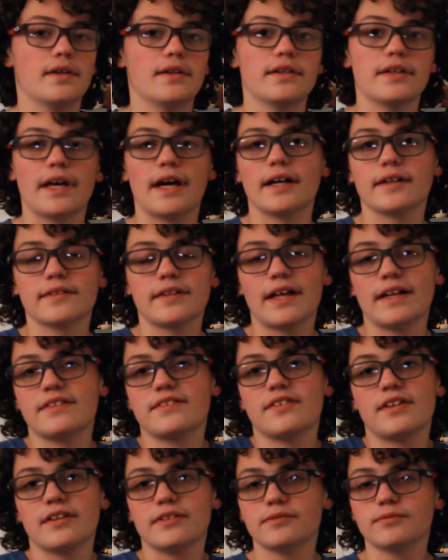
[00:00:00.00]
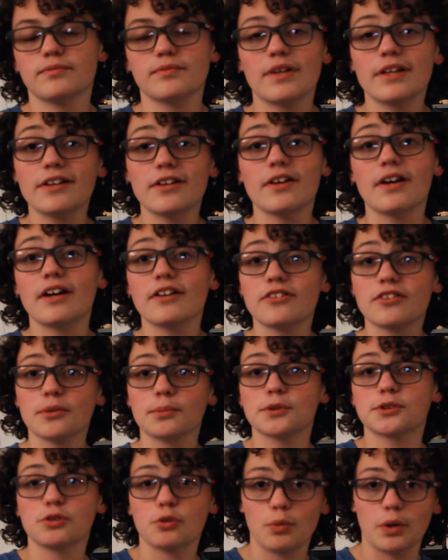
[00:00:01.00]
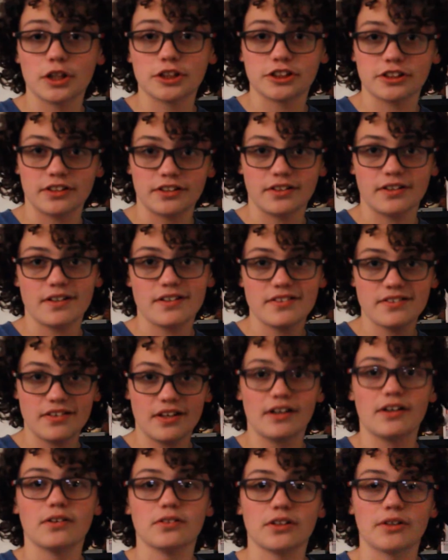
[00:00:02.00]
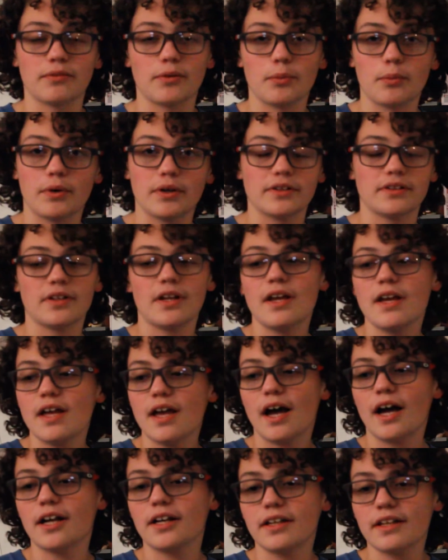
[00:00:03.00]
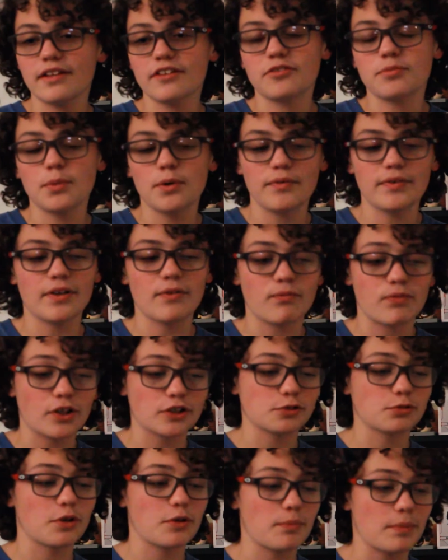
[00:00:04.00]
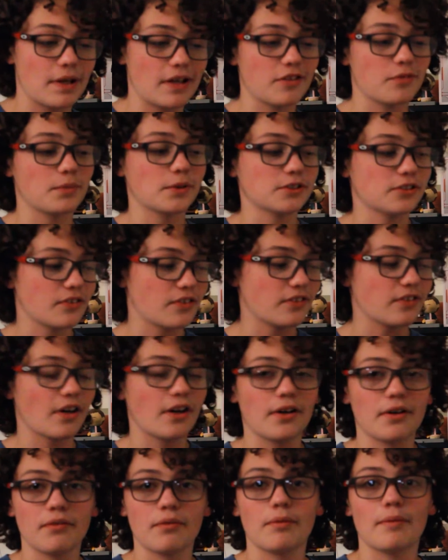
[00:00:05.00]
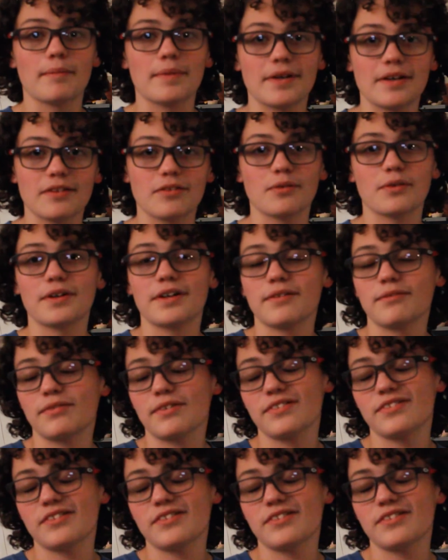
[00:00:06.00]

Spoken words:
Yeah, that's it. Thank you guys so much for watching. Stay gold, everyone. This movie didn't frustrate me as much as The Diary of a Wimpy Kid, though I gave it the